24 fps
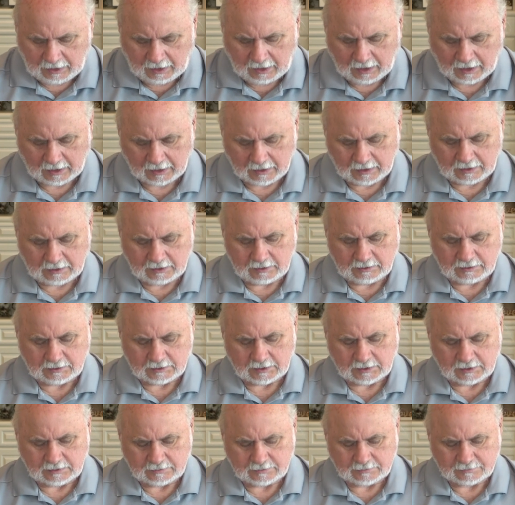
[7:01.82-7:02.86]

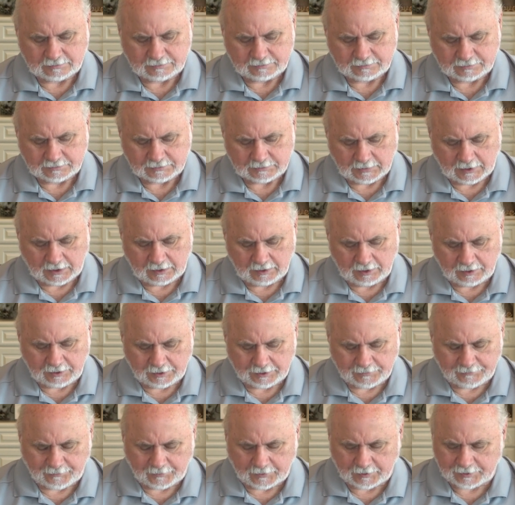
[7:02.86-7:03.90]
Hallelujah. And look
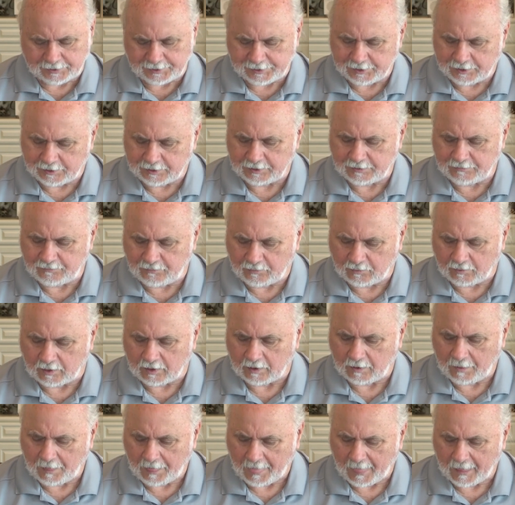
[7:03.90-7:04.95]
at verse
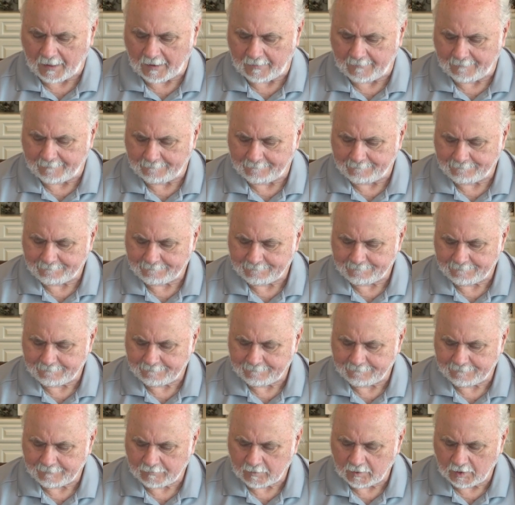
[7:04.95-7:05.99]
34.
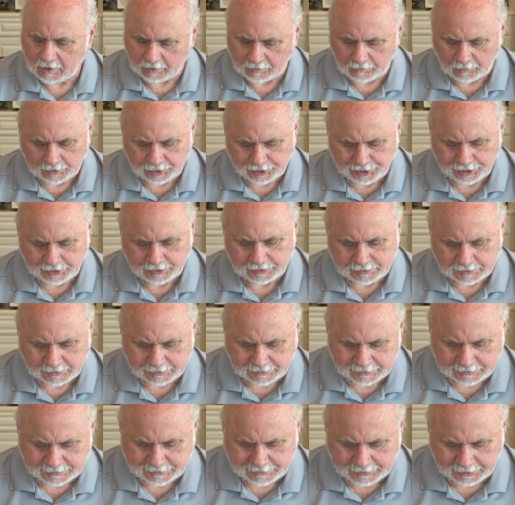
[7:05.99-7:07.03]
Look what Jesus
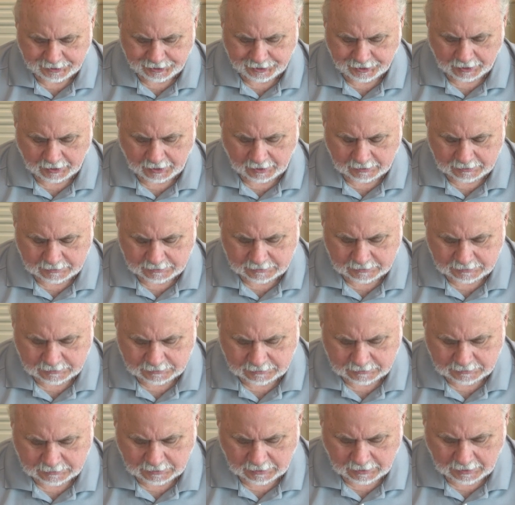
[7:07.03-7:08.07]
is teaching us.
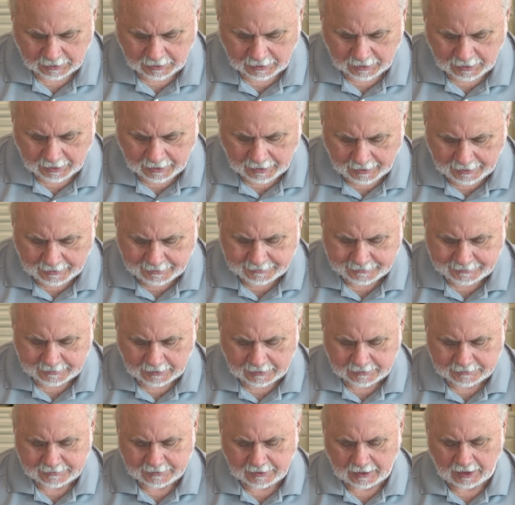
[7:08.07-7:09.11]
He
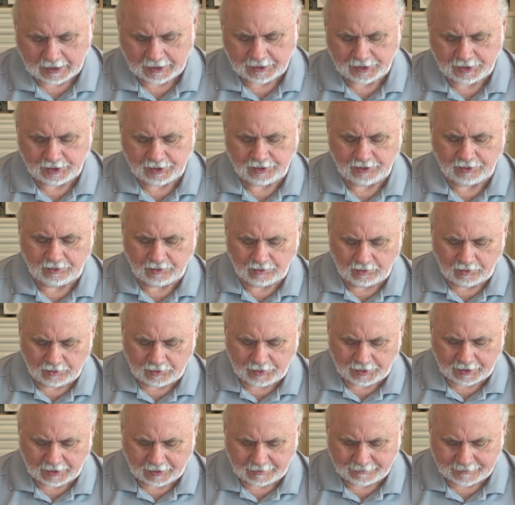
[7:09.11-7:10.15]
says, a new
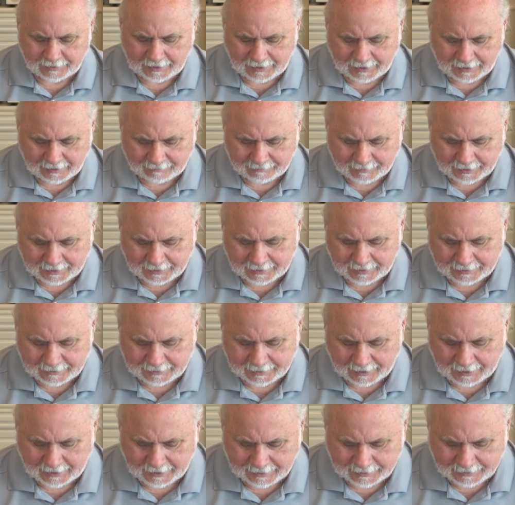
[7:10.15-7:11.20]

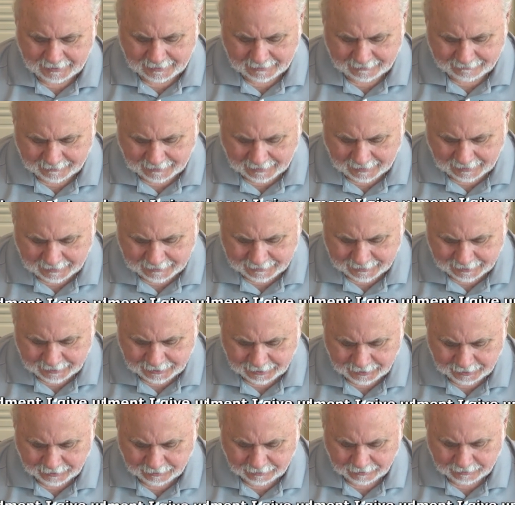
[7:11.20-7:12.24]
commandment I give unto
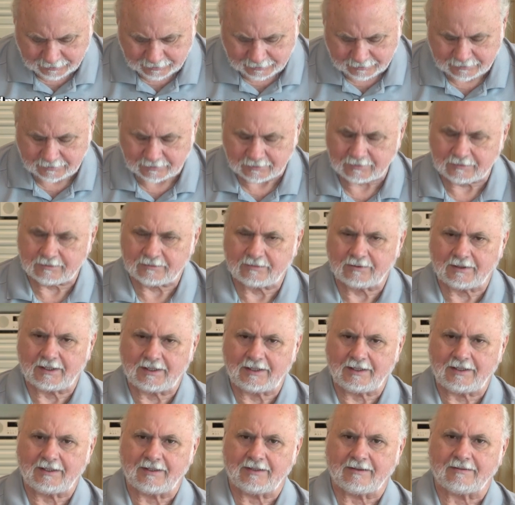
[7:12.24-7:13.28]
you.
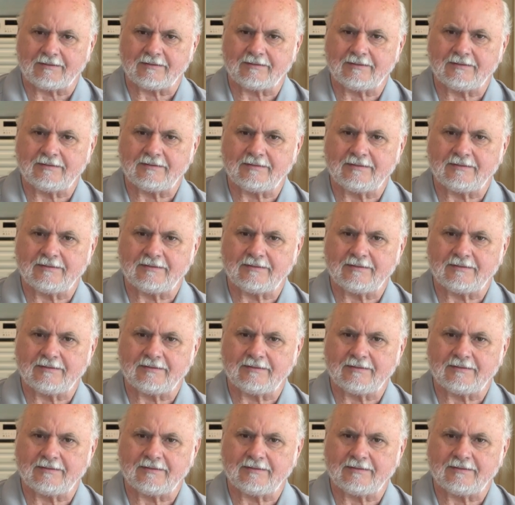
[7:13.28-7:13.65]
Wow.